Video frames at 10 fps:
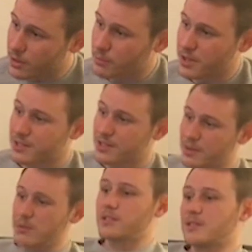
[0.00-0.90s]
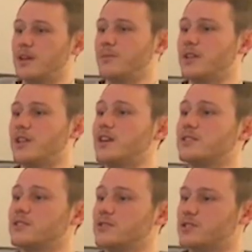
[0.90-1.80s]
Really. But Ben Simmons, I mean,
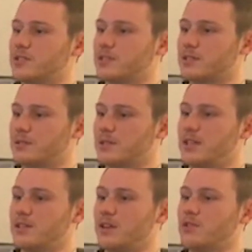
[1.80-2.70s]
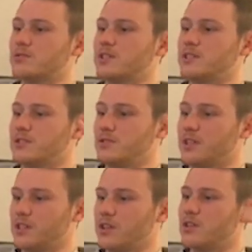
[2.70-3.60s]
Lonzo is just, he knows what he's
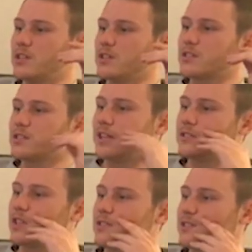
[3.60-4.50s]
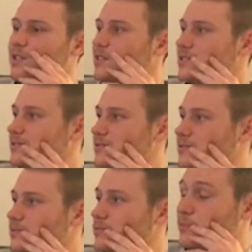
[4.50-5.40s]
doing. He literally looks like Jayson Kidd,
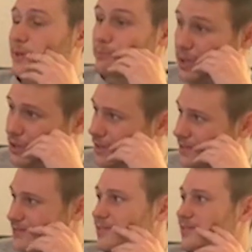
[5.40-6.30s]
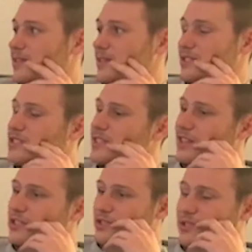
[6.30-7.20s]
but bigger. He's just
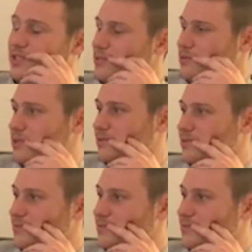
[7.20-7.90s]
not shooting as well.